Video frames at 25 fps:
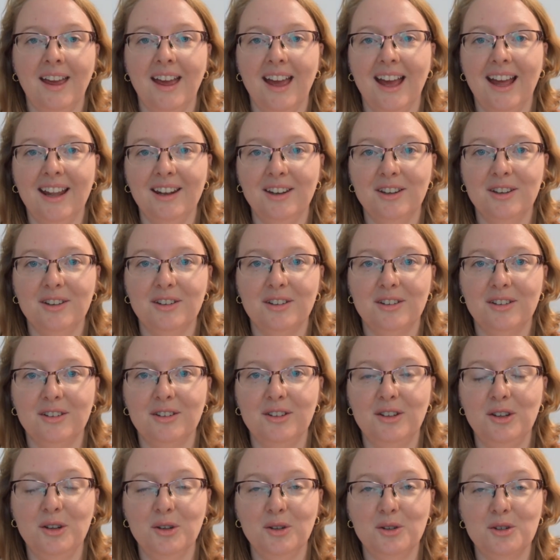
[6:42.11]
and
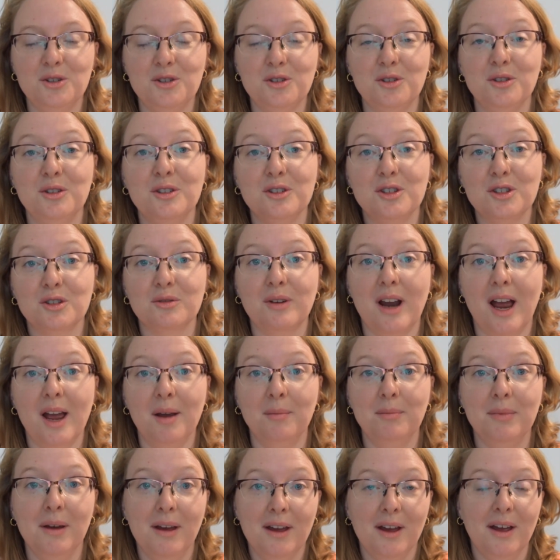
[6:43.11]
used to
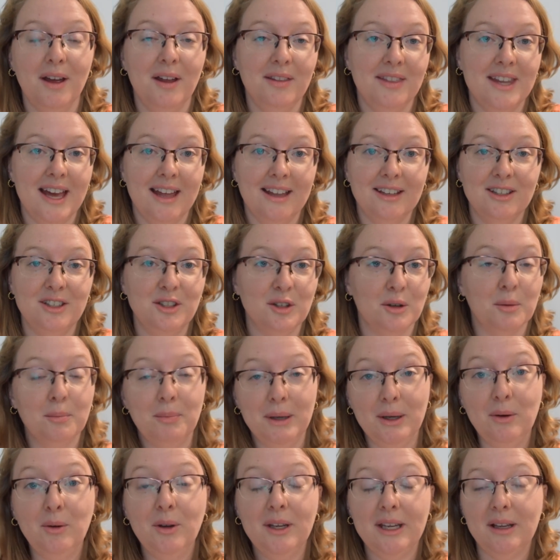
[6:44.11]
describe that you're
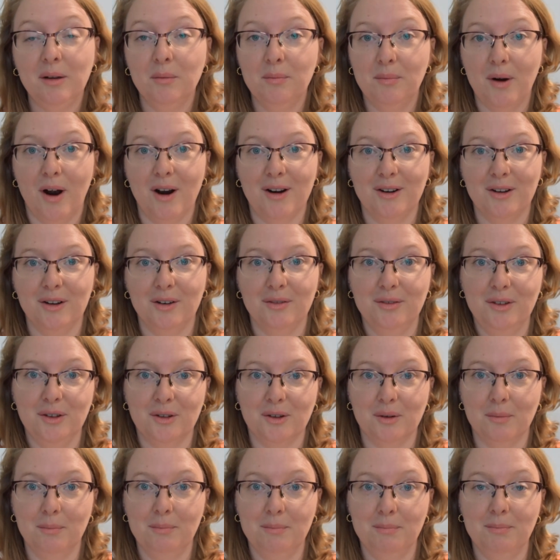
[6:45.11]
building part of
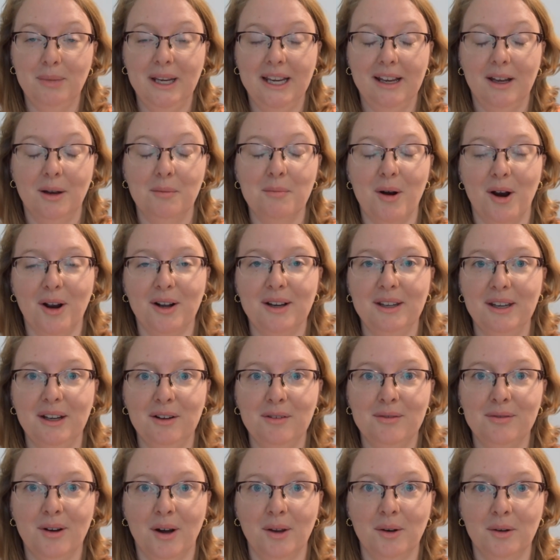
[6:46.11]
your big marketing
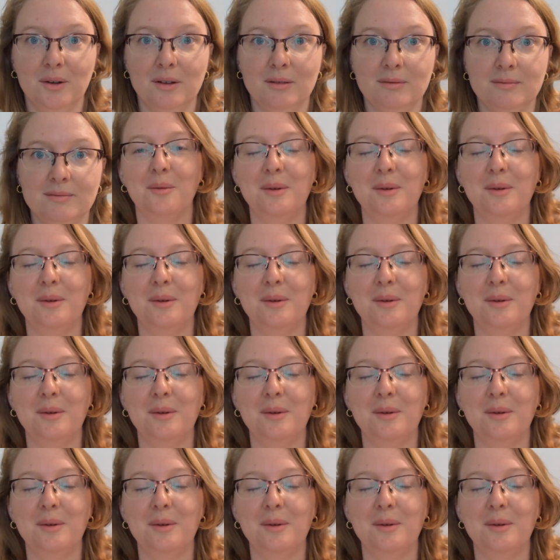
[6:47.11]
funnel.